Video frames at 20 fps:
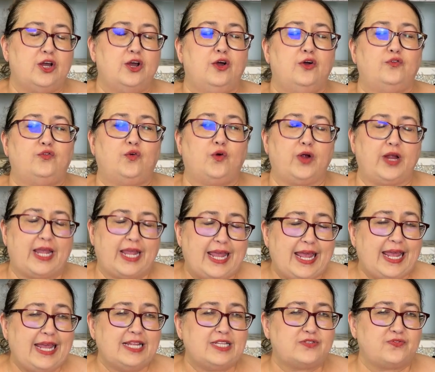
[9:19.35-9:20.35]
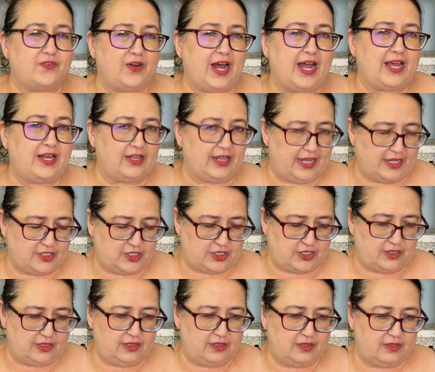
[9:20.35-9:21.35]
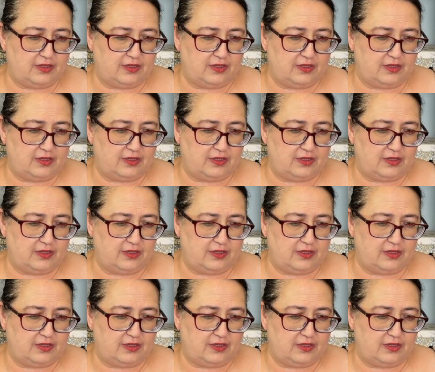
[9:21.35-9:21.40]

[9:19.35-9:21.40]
for each violation.